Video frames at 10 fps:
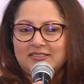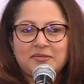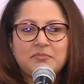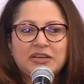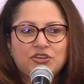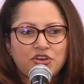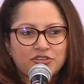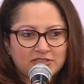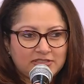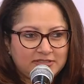
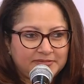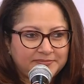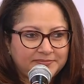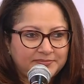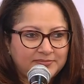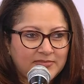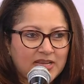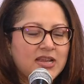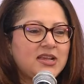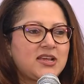McDonald's.
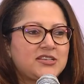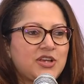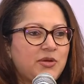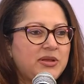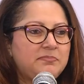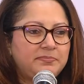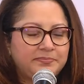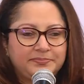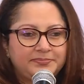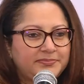So
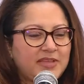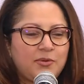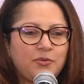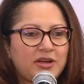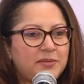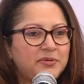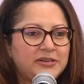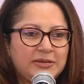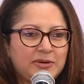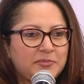I woke up
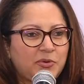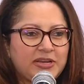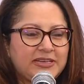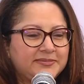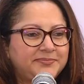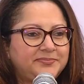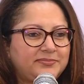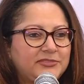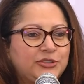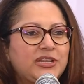early one morning.
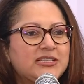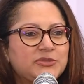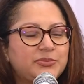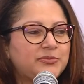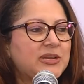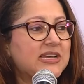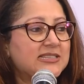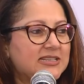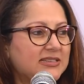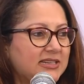So that's when I
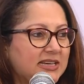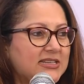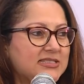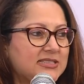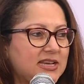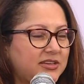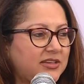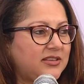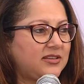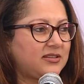tell kids
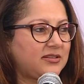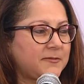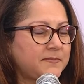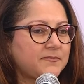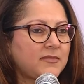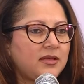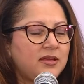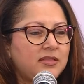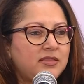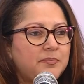that the
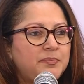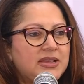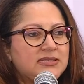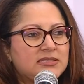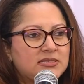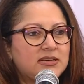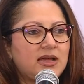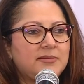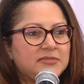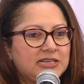best
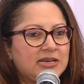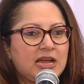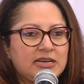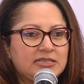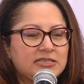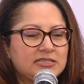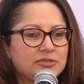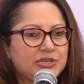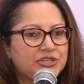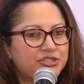time to get ideas is
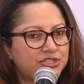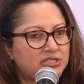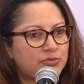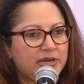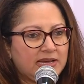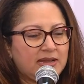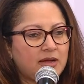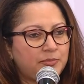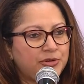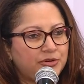when you're just waking
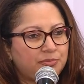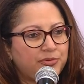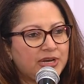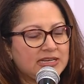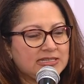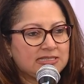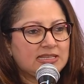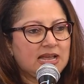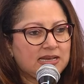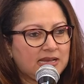up, when your brain is in
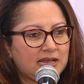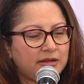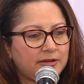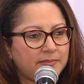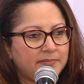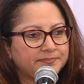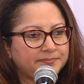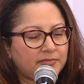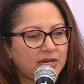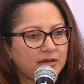
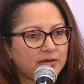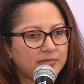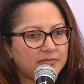that